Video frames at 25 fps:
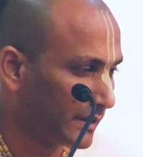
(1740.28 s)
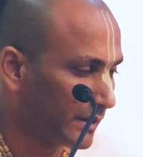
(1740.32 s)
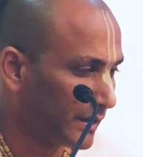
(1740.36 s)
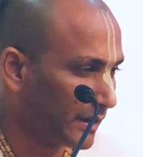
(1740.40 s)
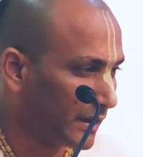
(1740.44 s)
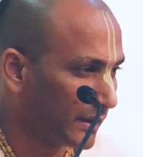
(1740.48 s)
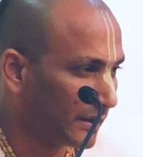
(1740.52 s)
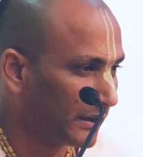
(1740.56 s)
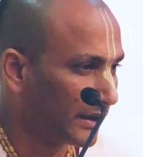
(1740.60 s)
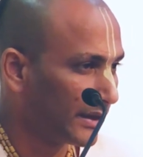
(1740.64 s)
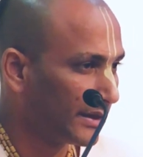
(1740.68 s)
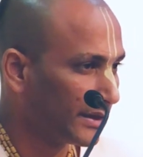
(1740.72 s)

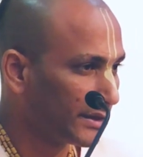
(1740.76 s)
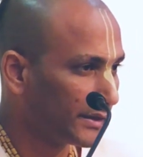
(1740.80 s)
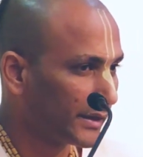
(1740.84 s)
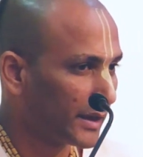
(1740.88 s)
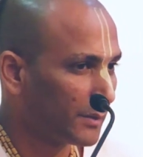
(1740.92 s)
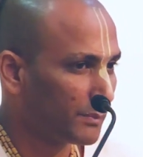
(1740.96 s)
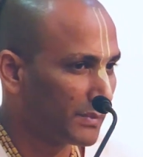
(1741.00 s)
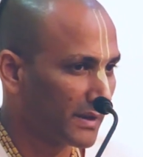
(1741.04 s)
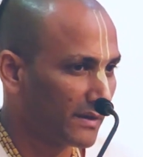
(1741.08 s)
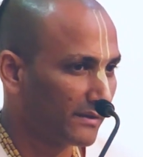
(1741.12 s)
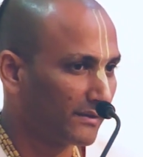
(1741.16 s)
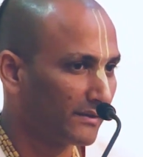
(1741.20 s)
Unlike
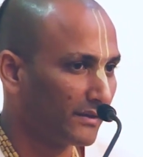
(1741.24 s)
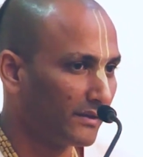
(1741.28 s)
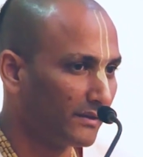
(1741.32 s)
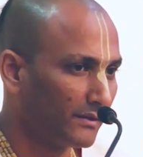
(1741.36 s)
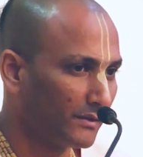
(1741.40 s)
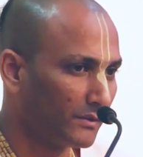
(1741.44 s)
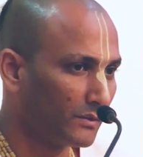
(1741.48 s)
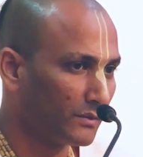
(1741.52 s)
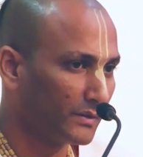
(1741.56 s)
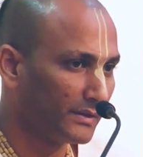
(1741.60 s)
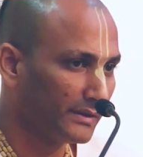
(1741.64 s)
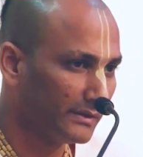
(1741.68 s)
a
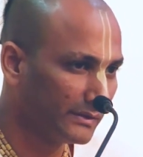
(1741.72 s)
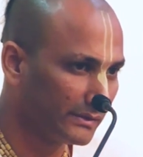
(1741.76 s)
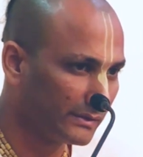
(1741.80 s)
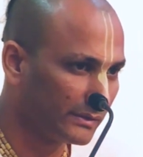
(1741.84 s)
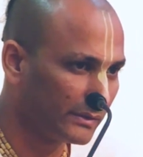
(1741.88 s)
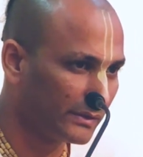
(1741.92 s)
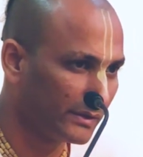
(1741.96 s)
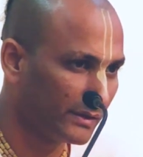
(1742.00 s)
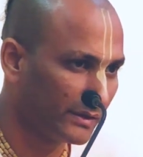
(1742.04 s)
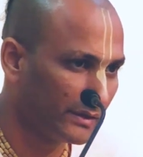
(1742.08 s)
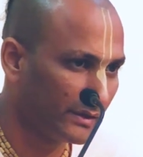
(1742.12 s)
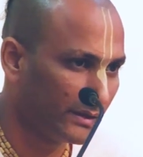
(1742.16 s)
person who
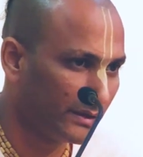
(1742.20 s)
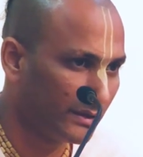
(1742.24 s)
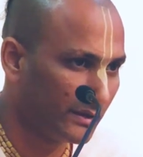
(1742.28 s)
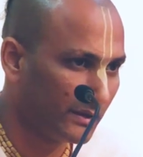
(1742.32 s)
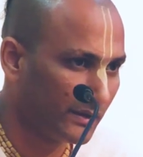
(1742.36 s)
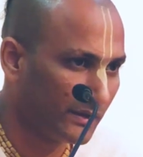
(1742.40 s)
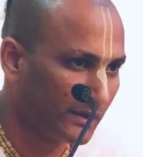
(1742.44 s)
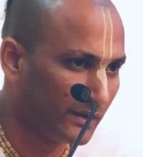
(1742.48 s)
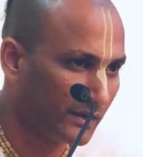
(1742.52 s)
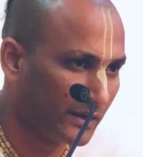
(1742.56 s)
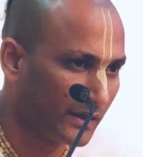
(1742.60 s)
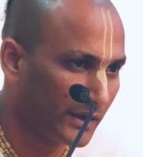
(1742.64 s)
is
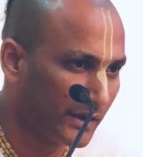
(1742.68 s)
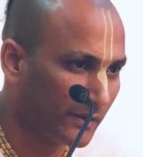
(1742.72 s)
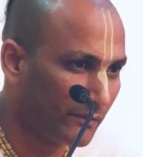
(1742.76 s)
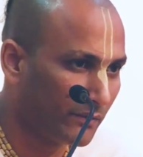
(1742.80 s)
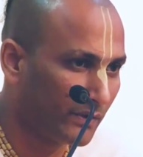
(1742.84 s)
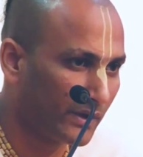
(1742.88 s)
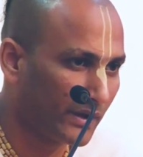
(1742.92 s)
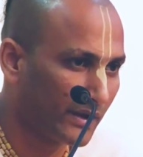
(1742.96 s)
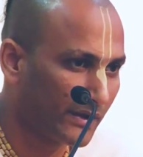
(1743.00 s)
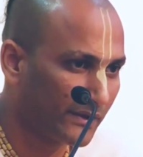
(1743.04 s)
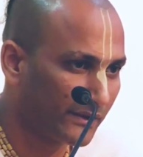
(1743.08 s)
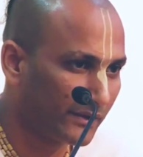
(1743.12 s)

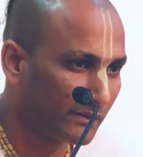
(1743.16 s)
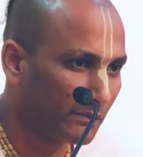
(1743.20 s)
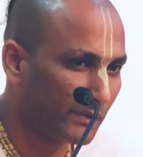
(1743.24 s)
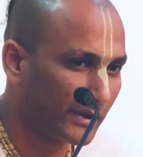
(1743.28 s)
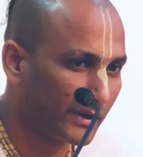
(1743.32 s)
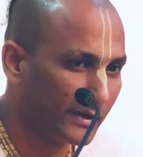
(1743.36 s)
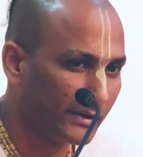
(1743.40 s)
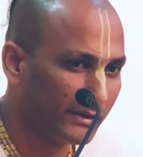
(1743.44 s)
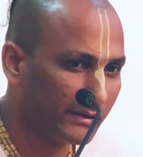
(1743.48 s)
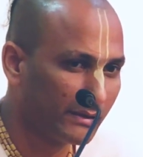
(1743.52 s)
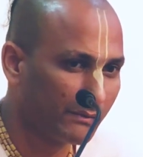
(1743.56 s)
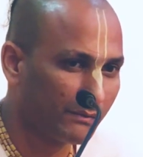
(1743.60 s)
influenced
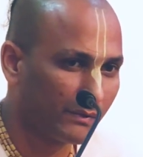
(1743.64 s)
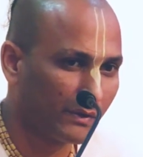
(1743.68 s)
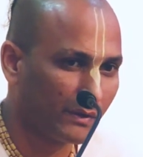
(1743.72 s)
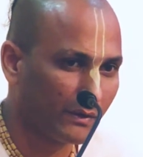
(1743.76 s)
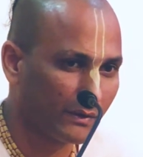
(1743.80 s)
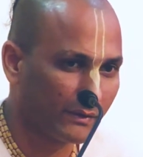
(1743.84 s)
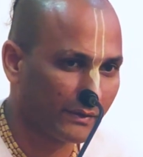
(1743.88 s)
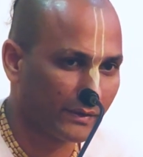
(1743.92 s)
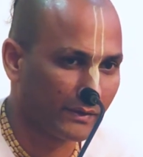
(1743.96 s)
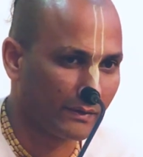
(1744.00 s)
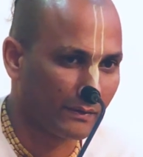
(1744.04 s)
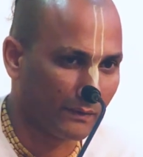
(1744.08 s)
by the
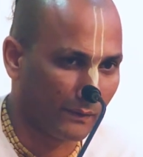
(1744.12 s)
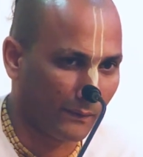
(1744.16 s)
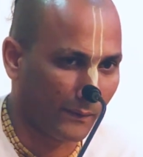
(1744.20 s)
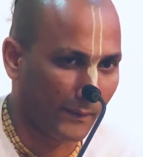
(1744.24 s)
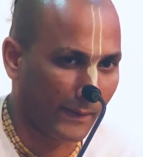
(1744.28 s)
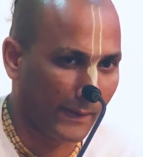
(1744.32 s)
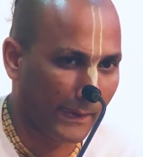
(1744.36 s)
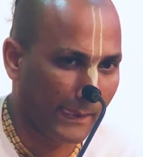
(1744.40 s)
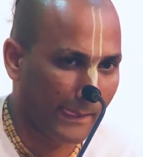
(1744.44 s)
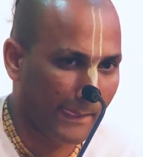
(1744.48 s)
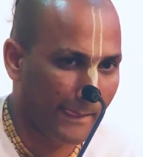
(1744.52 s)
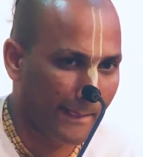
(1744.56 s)
false ego,
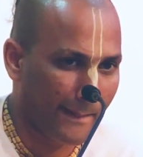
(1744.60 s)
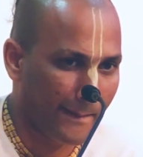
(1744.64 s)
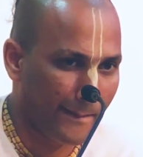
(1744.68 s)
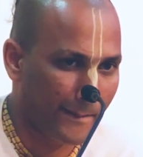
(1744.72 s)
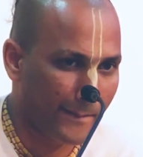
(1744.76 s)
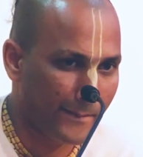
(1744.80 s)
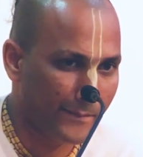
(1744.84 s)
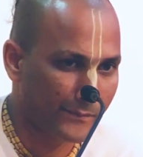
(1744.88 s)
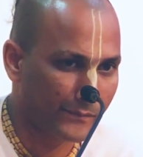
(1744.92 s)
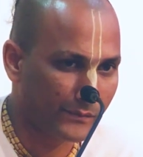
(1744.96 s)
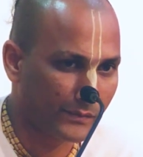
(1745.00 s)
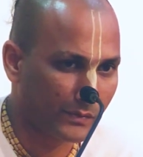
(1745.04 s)

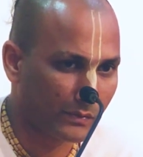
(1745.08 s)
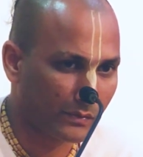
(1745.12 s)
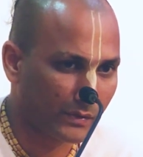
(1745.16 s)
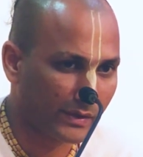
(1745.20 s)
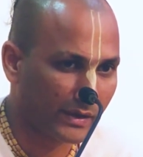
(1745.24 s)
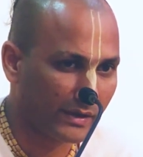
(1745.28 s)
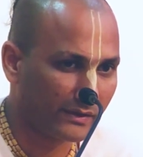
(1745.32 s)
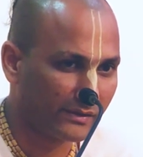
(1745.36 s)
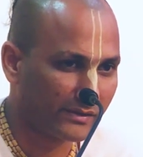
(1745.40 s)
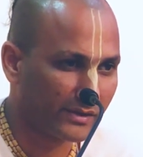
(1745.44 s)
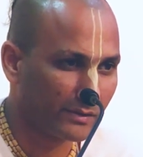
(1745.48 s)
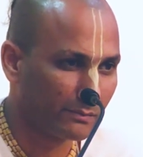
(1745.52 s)
who
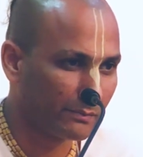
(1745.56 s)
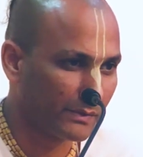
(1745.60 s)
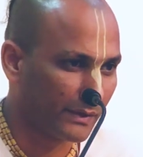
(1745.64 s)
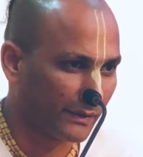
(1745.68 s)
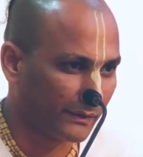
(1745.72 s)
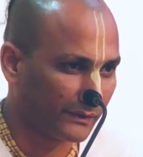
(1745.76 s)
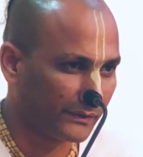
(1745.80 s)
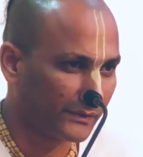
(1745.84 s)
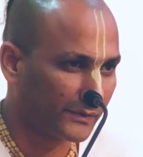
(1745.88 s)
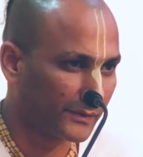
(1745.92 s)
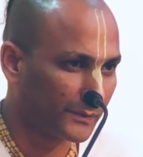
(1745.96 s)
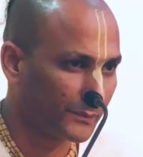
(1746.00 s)
gets
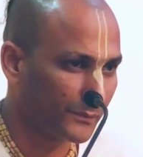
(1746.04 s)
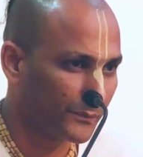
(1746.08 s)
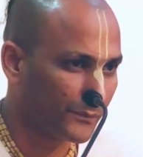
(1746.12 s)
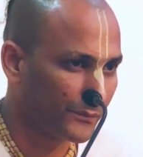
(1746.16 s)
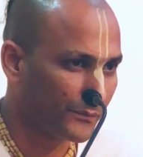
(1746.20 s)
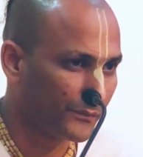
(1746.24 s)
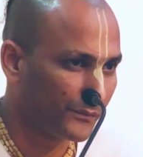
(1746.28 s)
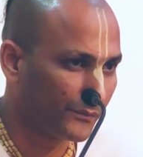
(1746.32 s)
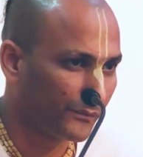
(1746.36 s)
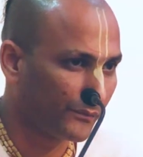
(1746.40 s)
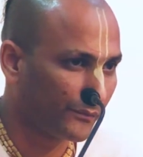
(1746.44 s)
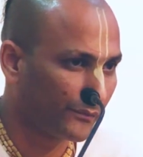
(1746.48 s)
depressed.
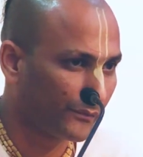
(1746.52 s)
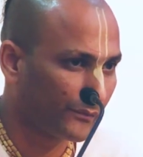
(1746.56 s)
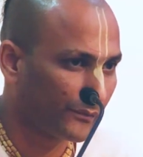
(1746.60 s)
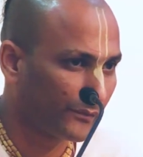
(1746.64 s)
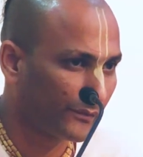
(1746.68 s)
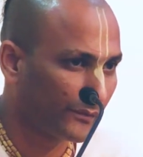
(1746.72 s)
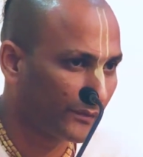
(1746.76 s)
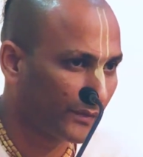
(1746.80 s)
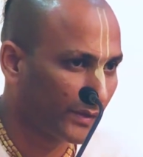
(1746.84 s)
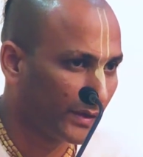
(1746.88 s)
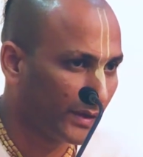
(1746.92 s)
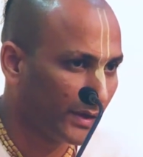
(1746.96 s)

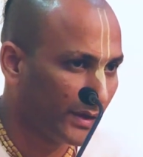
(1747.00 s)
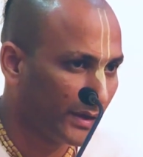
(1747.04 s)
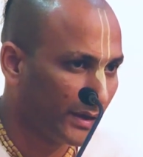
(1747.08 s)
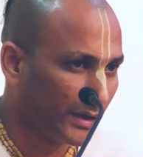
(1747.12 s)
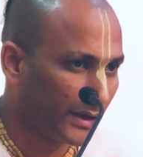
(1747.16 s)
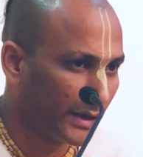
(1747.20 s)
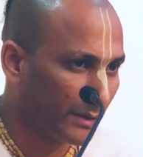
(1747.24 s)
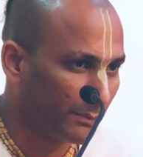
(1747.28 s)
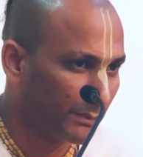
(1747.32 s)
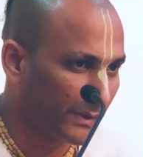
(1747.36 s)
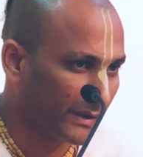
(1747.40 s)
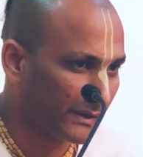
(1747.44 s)

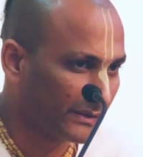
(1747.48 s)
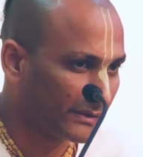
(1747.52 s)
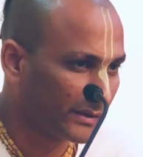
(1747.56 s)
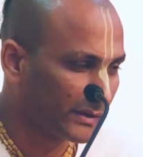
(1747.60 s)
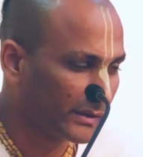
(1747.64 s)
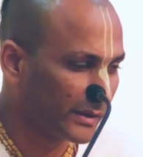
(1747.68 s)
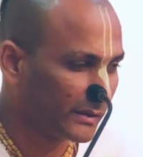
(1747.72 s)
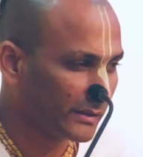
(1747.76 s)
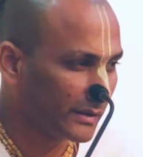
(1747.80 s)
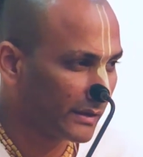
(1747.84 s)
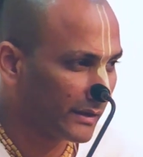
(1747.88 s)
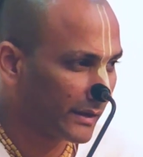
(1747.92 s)
A
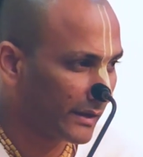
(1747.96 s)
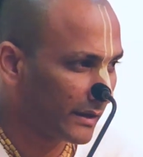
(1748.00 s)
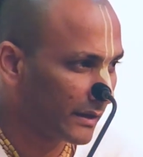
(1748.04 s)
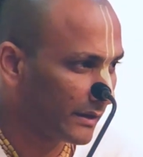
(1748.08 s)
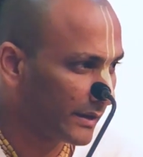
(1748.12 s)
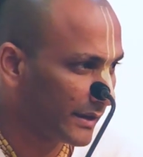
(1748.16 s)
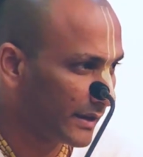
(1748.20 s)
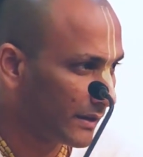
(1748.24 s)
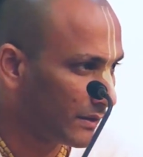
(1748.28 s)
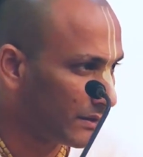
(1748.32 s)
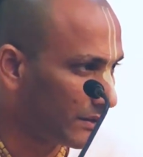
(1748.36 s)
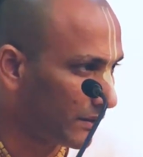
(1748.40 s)
person in the
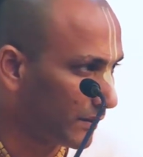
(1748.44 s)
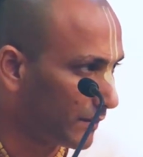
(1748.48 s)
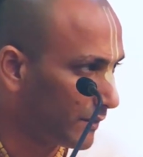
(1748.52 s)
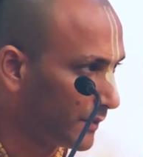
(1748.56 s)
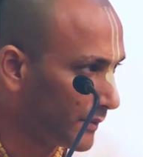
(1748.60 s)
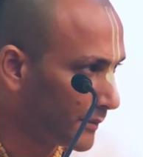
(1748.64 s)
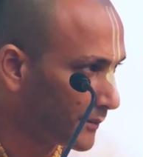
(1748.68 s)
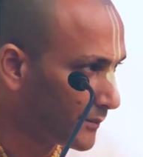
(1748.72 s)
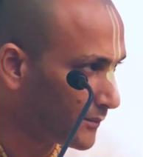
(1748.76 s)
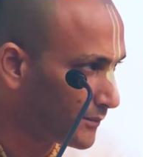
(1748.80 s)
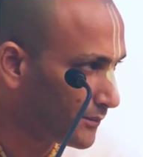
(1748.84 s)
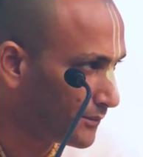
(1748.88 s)
real
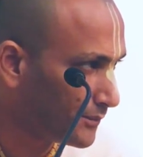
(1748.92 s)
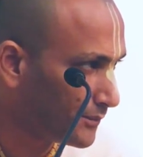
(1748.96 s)
ego,